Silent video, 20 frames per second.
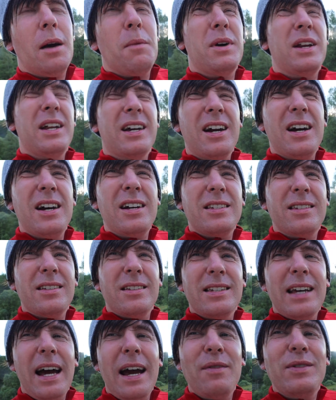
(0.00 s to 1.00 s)
it. I'm going to curse
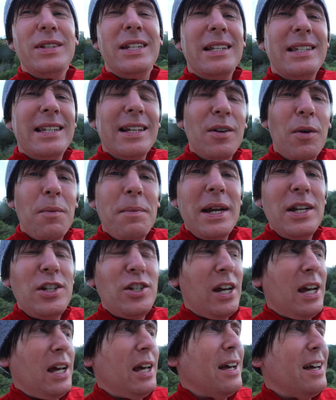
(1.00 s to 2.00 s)
us. I haven't seen a single
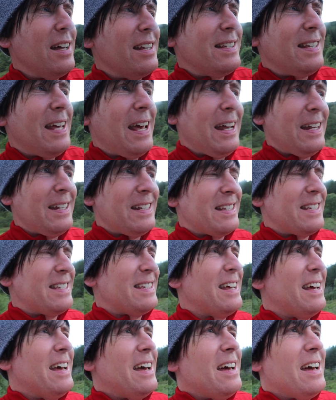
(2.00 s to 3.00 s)
midgie
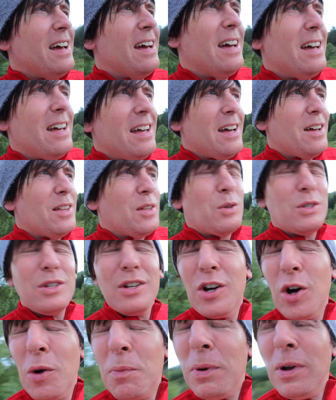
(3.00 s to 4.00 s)
since. There was
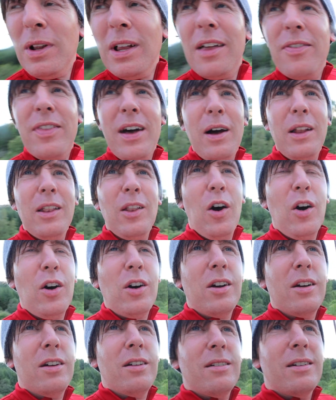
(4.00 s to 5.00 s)
a couple at that
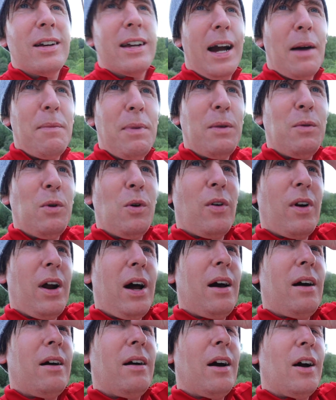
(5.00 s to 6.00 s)
log cabin we were
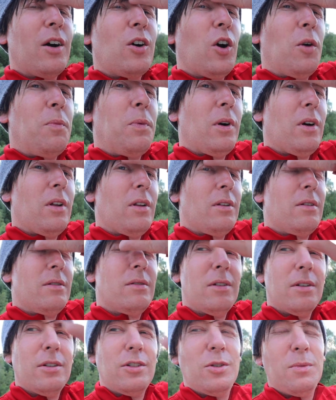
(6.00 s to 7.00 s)
at, a couple
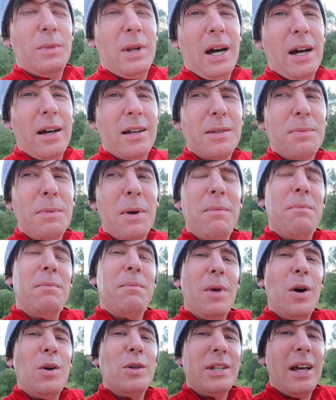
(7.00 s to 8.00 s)
on some nights, but
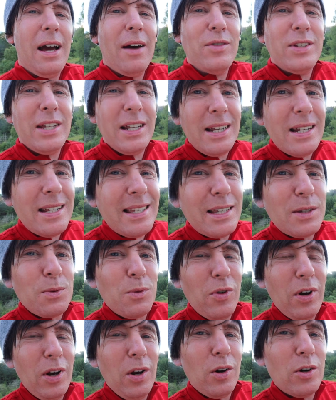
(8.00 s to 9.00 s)
mostly I haven't seen any since
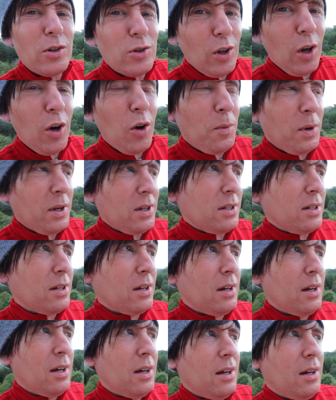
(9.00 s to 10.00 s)
we were at Loch
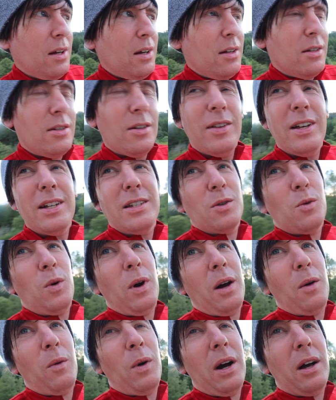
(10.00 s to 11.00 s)
Lomond. So that's
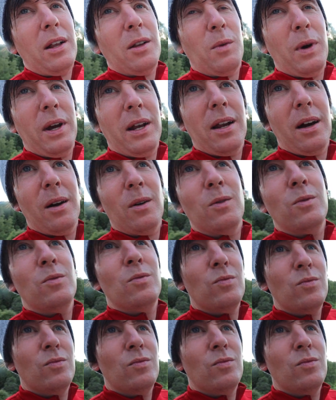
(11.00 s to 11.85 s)
quite a while away now.